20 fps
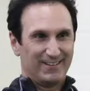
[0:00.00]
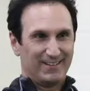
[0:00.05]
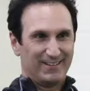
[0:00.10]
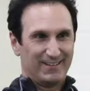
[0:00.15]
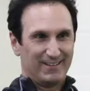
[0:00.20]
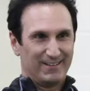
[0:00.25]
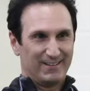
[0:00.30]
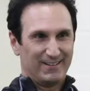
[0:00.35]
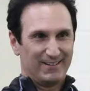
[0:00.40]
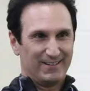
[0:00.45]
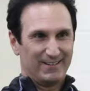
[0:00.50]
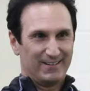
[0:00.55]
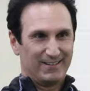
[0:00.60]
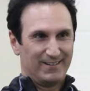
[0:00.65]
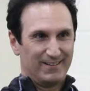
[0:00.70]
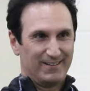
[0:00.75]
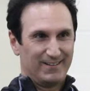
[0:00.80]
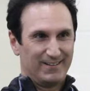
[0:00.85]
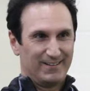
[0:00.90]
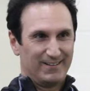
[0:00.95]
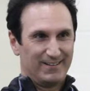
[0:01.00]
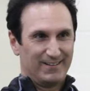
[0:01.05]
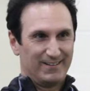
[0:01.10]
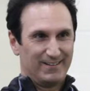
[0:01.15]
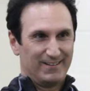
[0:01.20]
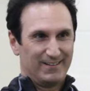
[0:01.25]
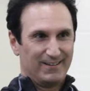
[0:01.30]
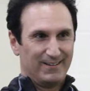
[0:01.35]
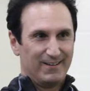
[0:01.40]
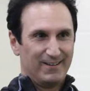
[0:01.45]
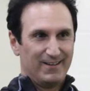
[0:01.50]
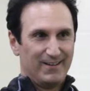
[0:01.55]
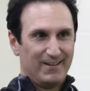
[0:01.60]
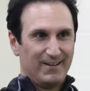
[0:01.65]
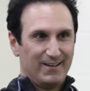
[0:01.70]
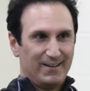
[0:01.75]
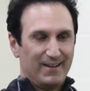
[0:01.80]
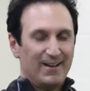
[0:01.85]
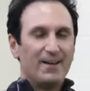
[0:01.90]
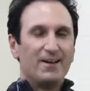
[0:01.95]

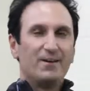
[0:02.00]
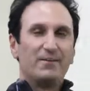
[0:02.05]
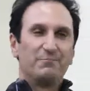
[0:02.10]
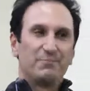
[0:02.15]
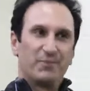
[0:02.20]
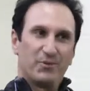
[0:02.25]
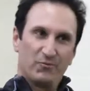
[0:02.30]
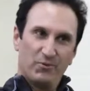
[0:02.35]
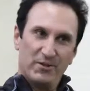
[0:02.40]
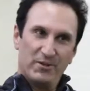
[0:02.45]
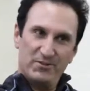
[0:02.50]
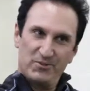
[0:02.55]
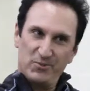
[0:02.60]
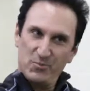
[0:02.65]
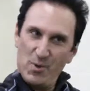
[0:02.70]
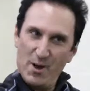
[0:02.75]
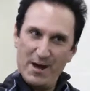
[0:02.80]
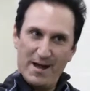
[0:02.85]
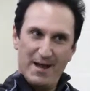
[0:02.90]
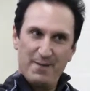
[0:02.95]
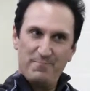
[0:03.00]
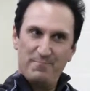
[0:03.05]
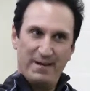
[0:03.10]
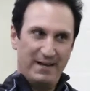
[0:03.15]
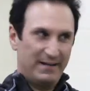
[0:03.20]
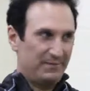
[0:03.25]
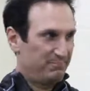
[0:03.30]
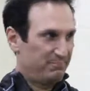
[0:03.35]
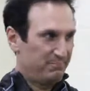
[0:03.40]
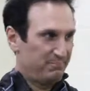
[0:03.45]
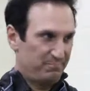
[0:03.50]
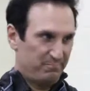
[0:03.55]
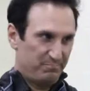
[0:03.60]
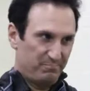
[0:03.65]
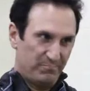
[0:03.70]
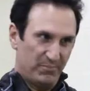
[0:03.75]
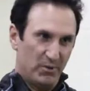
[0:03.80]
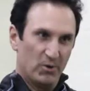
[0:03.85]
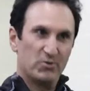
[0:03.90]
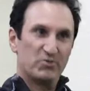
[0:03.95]
The reason why I
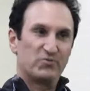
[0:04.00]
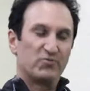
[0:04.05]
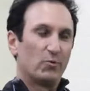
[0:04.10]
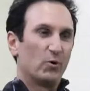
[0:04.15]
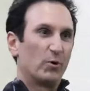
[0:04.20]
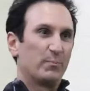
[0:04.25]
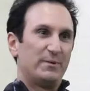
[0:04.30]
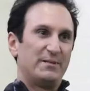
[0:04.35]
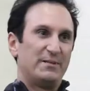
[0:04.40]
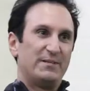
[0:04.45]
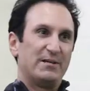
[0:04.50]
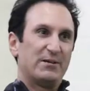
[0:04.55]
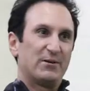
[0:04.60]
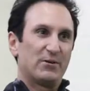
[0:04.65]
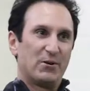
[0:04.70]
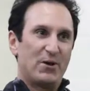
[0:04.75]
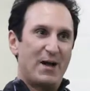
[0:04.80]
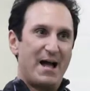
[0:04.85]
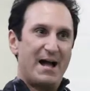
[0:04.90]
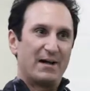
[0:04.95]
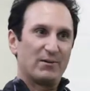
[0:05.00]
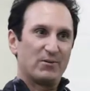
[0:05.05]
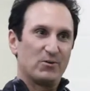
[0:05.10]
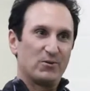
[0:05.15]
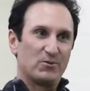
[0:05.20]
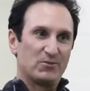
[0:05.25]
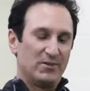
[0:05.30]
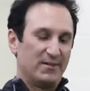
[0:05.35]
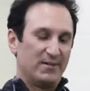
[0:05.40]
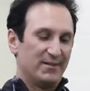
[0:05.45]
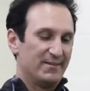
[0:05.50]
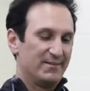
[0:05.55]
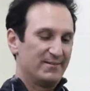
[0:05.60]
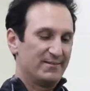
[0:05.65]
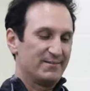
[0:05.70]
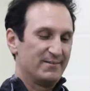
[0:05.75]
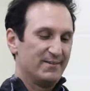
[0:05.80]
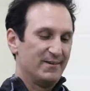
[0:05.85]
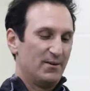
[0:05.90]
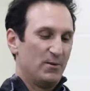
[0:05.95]
picked those 4 particular actors
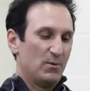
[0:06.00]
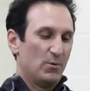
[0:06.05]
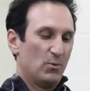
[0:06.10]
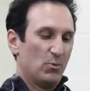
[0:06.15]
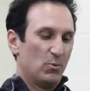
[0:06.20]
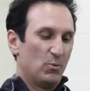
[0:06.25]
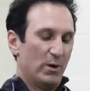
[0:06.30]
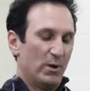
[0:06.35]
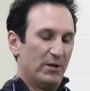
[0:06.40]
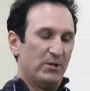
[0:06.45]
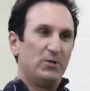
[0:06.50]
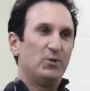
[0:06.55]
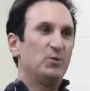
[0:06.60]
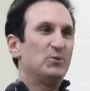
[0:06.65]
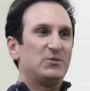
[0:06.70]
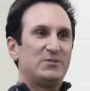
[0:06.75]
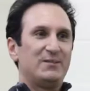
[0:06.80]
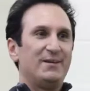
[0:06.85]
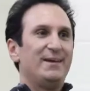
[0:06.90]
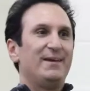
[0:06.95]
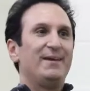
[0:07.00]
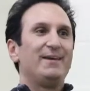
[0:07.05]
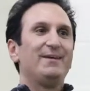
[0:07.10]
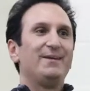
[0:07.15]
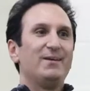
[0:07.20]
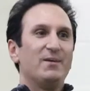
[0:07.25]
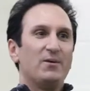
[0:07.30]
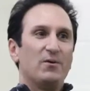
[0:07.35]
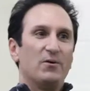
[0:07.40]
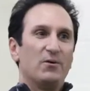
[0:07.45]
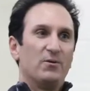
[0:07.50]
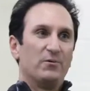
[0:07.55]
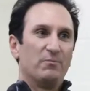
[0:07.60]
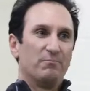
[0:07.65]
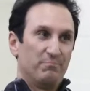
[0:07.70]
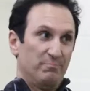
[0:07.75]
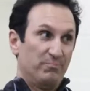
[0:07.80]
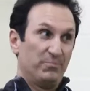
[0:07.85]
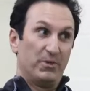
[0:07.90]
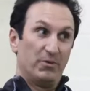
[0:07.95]
is when you see
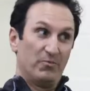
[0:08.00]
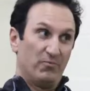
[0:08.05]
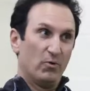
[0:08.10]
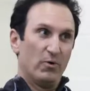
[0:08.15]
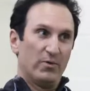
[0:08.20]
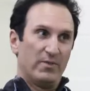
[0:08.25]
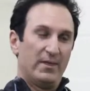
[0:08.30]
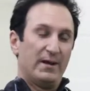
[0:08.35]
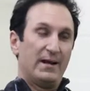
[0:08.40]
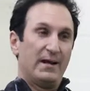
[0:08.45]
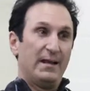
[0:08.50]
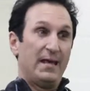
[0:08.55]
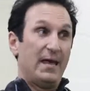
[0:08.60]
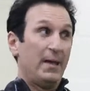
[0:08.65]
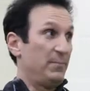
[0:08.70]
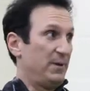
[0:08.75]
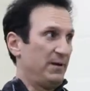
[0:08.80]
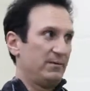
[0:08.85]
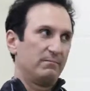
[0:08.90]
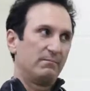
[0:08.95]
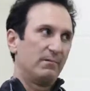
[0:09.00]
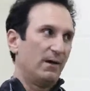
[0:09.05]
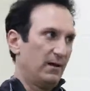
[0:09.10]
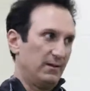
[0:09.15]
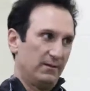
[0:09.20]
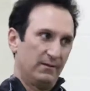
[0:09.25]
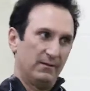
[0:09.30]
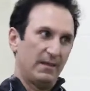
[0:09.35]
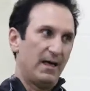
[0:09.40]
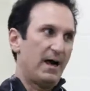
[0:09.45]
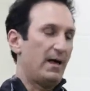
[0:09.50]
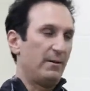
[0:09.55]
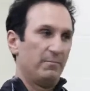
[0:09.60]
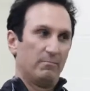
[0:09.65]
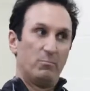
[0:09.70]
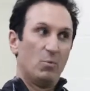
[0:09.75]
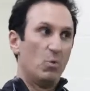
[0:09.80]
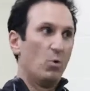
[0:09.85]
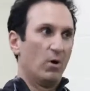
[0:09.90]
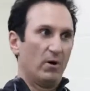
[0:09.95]
the 4 that I named and a
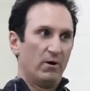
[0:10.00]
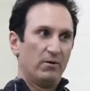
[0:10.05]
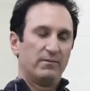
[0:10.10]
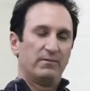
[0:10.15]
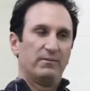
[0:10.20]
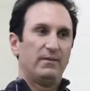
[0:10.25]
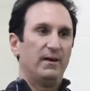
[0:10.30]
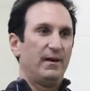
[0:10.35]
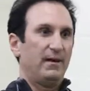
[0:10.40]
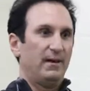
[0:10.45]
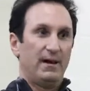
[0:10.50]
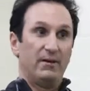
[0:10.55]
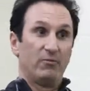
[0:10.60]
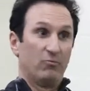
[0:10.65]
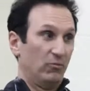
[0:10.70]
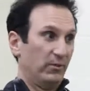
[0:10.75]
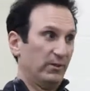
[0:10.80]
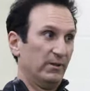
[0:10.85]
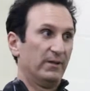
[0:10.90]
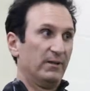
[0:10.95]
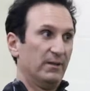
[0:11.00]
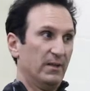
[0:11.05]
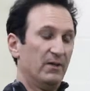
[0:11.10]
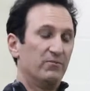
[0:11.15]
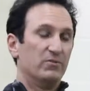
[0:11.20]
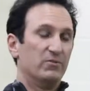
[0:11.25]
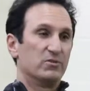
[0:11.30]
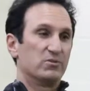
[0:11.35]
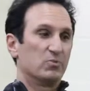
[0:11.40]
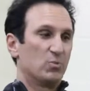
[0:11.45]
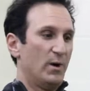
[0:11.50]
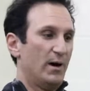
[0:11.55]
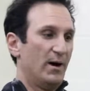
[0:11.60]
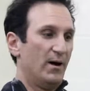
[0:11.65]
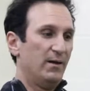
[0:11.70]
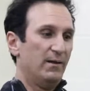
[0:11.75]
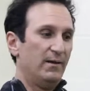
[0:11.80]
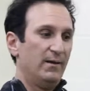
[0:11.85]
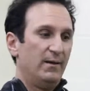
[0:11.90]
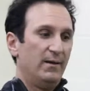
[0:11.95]
lot more that I really love as
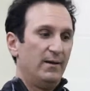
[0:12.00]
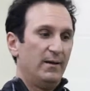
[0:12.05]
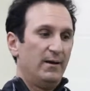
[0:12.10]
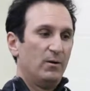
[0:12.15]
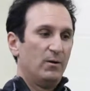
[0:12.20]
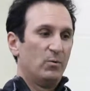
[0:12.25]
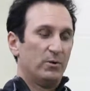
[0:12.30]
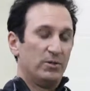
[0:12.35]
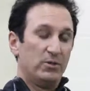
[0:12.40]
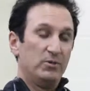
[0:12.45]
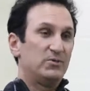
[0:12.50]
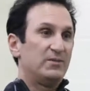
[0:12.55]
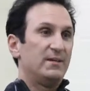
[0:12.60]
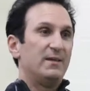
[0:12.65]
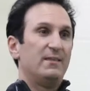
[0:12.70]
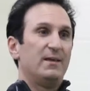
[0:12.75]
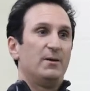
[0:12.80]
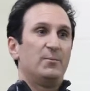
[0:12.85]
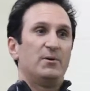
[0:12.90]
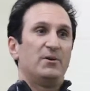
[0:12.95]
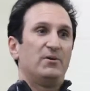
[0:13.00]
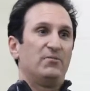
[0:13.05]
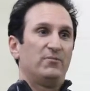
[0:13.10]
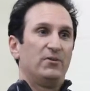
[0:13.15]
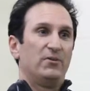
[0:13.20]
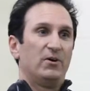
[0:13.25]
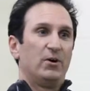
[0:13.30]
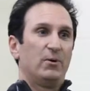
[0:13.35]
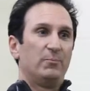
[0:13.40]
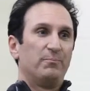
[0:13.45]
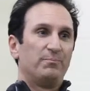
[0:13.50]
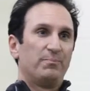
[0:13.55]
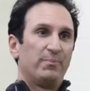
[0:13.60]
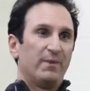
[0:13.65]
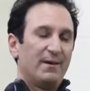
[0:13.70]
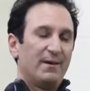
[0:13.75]
well, when you see them in a film,